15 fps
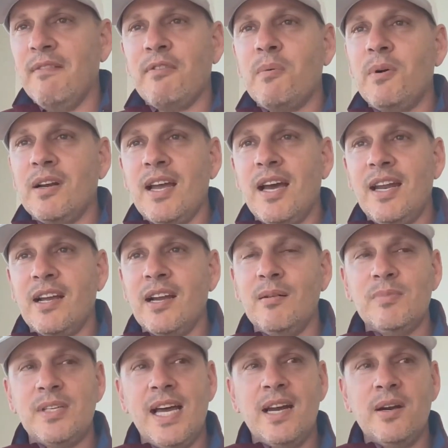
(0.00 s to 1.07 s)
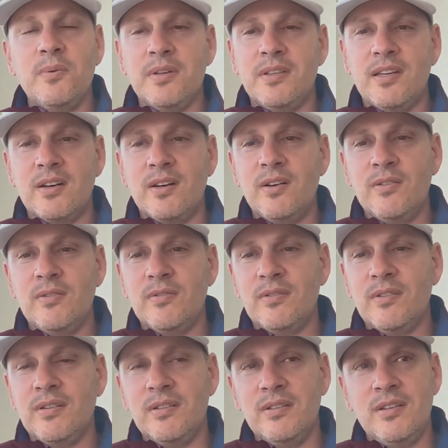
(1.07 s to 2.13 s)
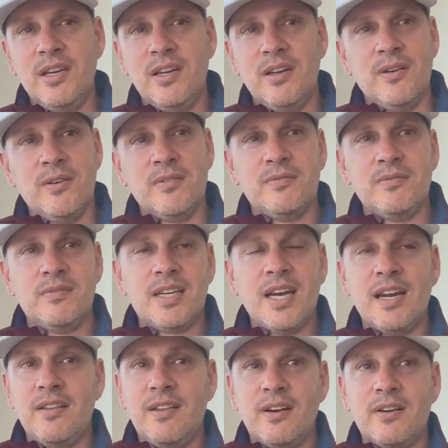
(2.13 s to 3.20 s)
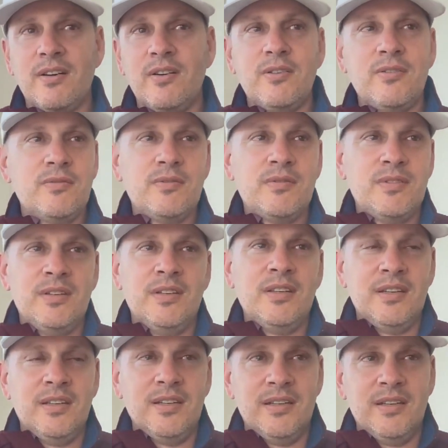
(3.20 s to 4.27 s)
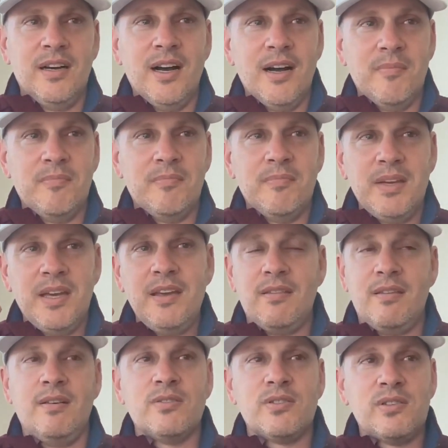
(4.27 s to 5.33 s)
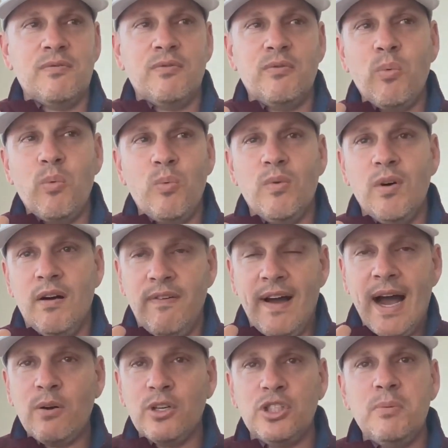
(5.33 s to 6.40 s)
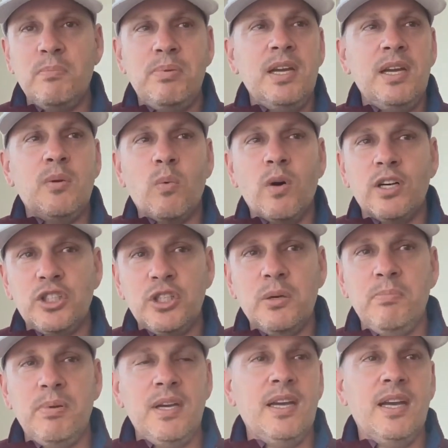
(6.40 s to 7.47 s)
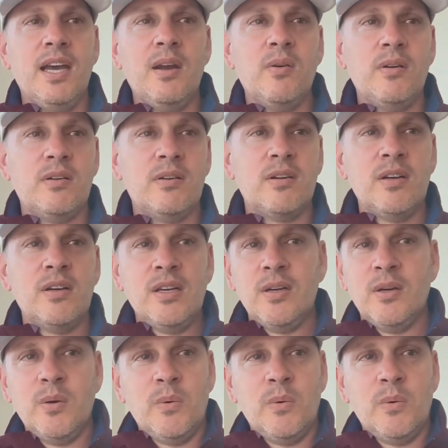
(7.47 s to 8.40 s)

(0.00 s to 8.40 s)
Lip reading: everyone kind of comes at it with their own, kind of their own ethos of how it should be and what it should be, and